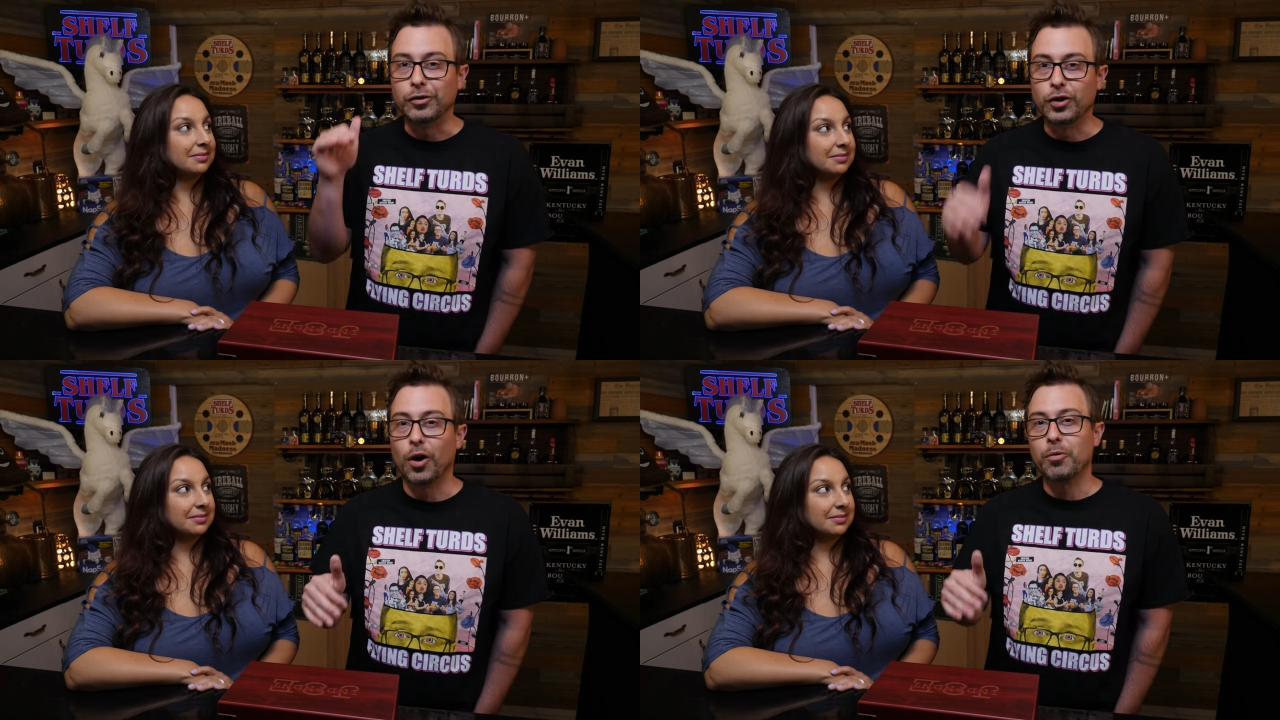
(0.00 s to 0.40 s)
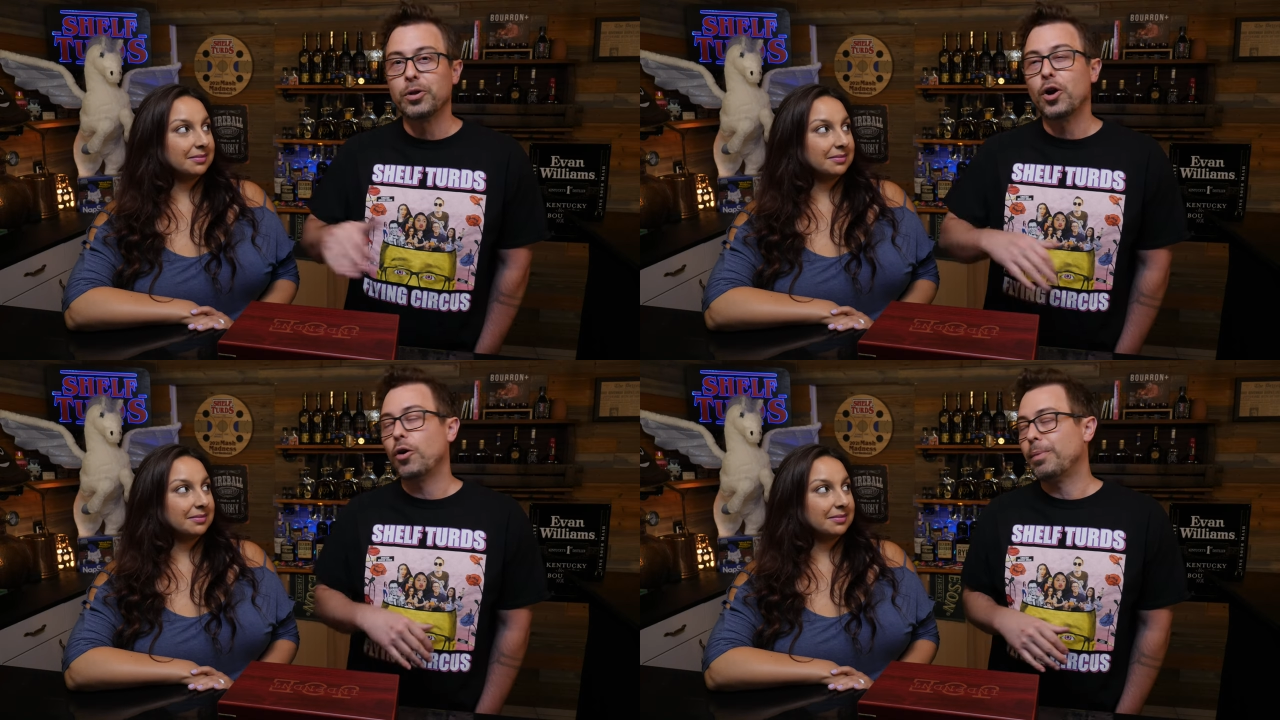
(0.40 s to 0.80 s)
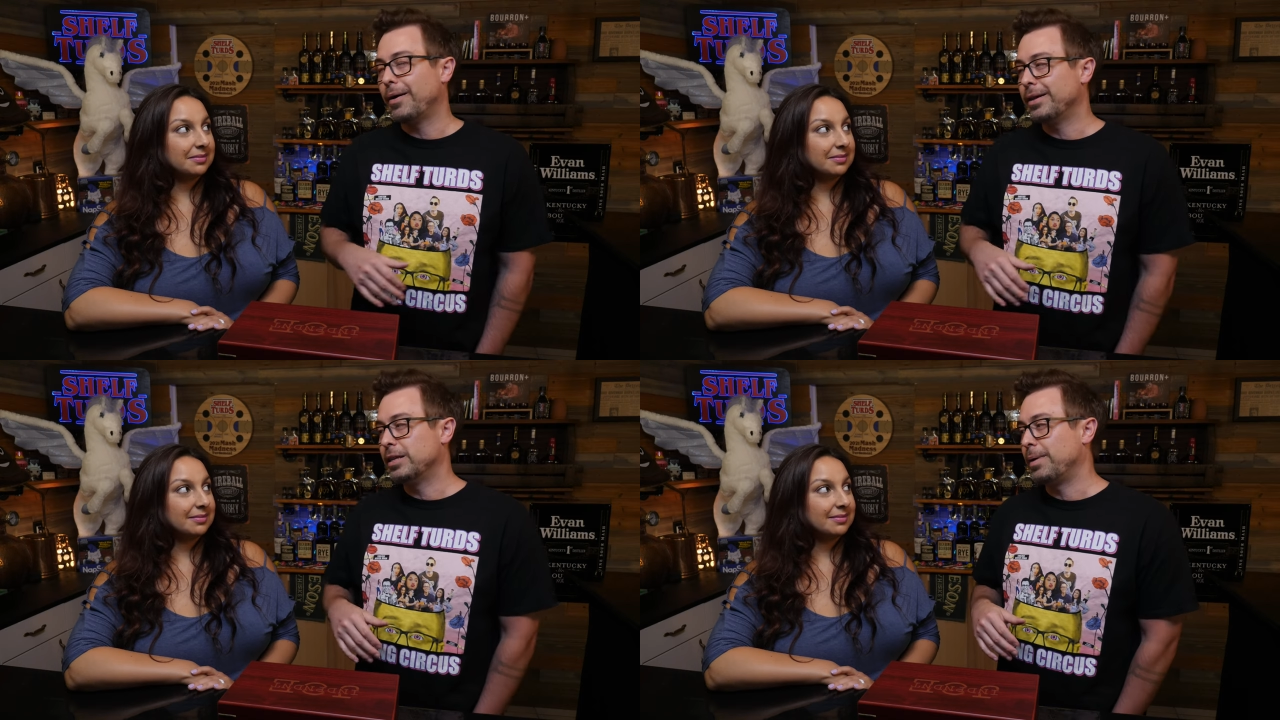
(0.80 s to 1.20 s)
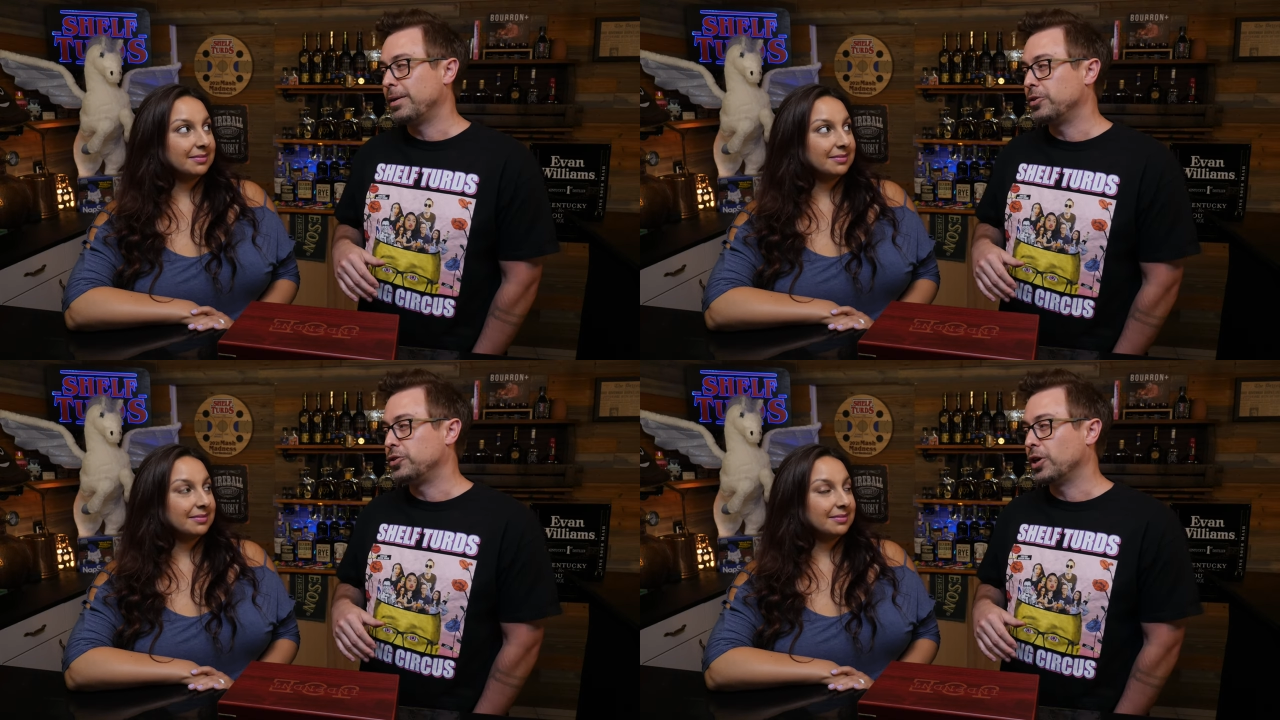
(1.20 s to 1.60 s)
Speaker 1: don't know about
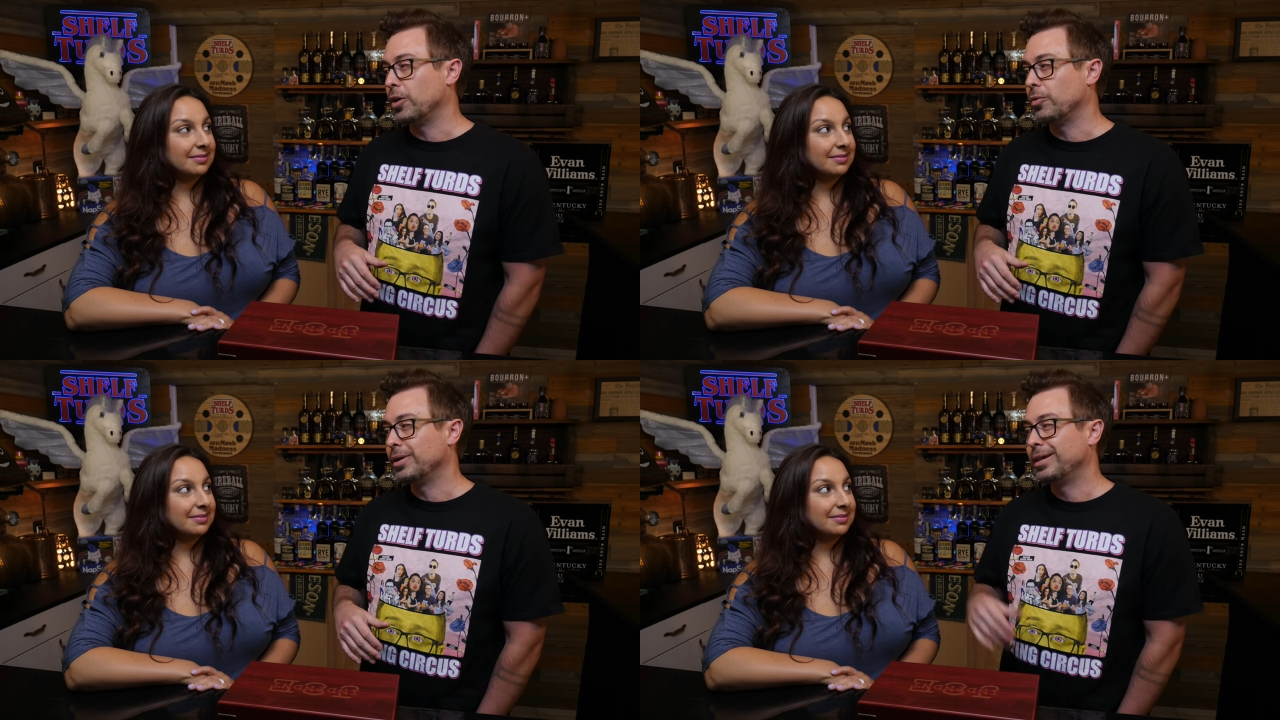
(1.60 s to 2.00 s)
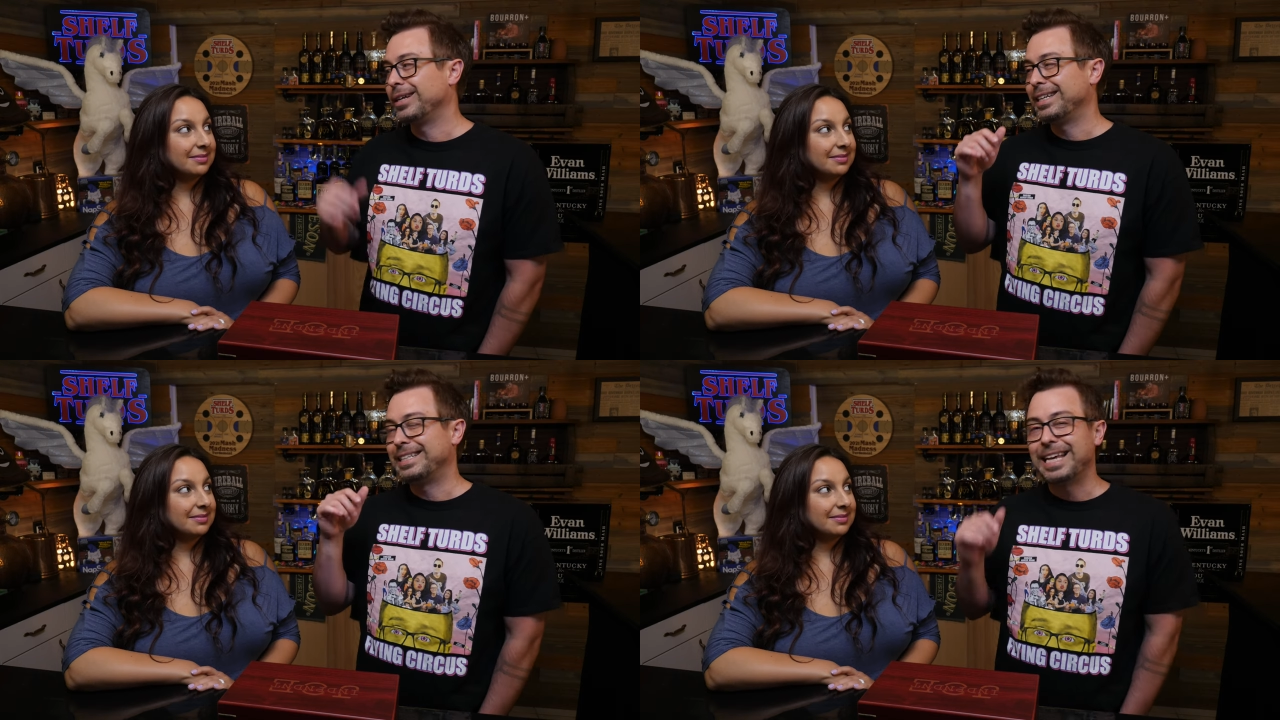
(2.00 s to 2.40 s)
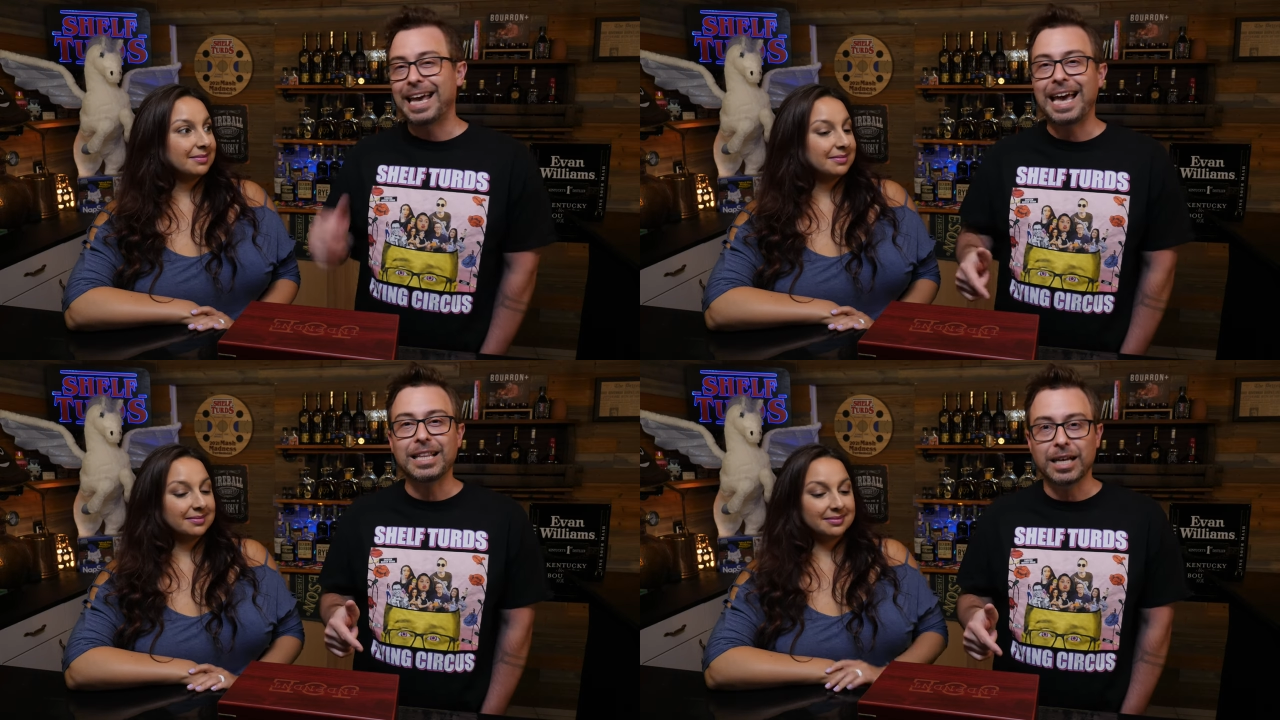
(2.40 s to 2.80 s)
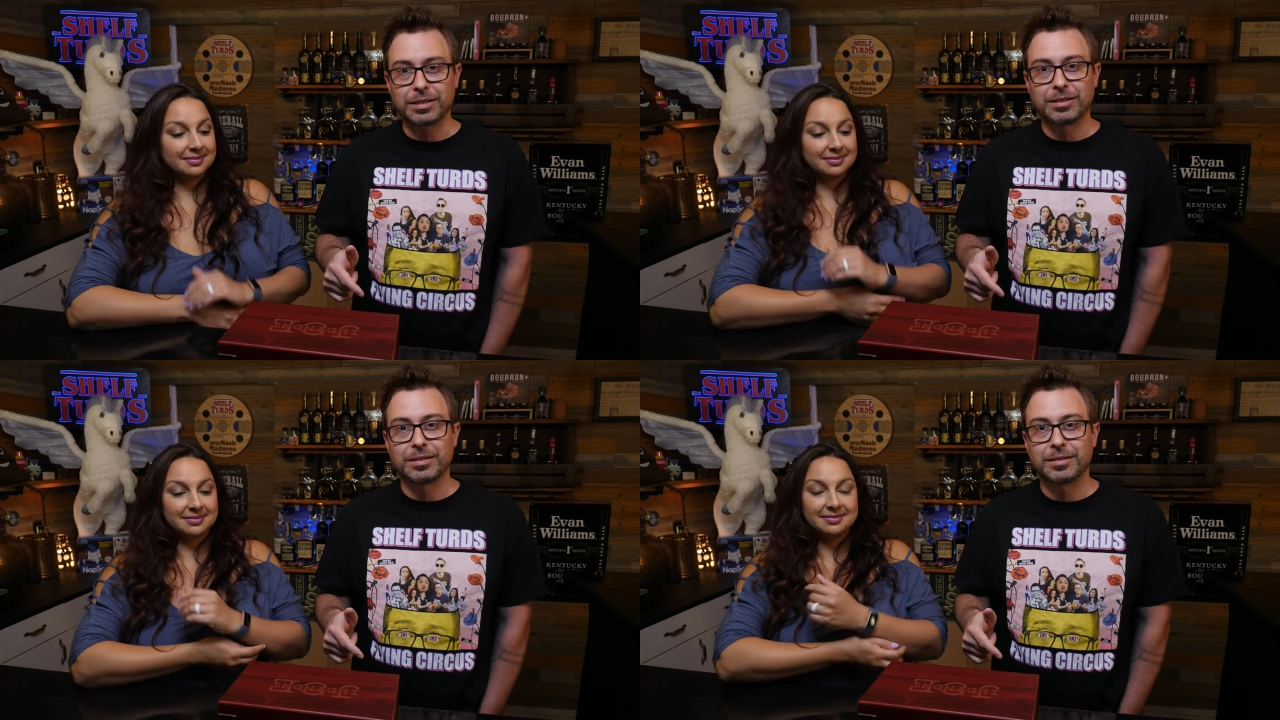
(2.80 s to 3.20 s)
Independent Joe, tell
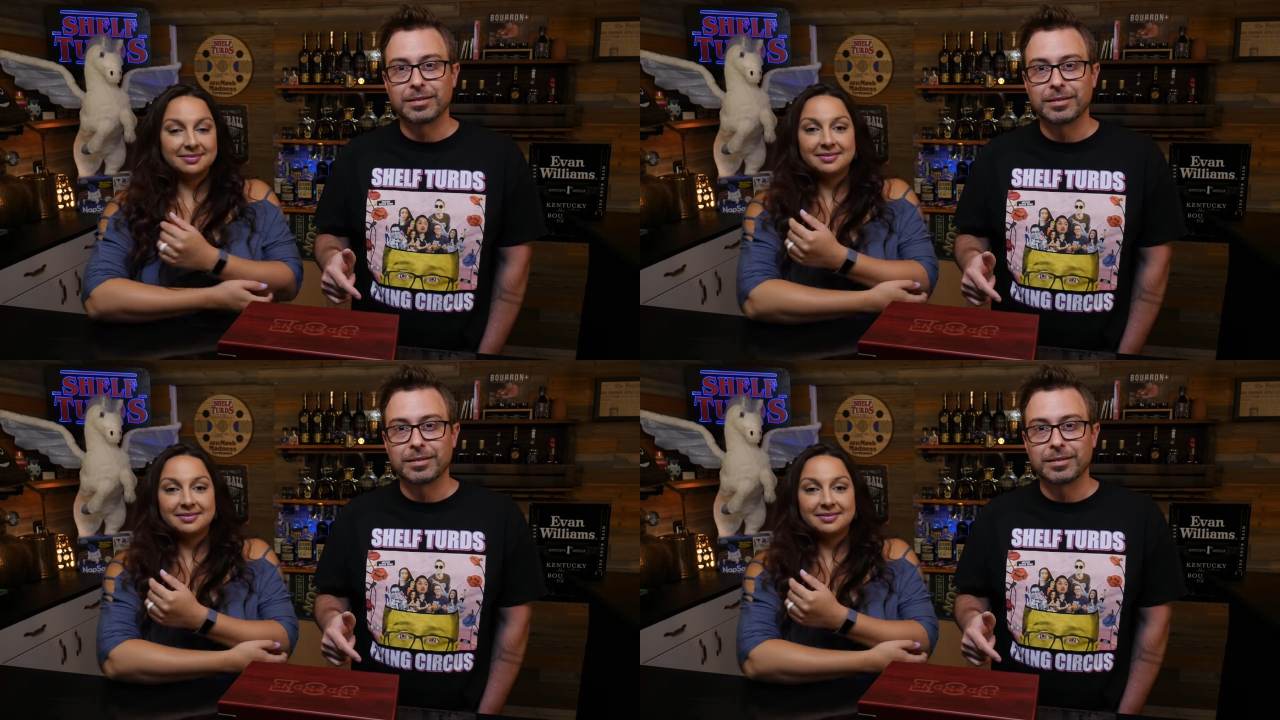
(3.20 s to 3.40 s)
us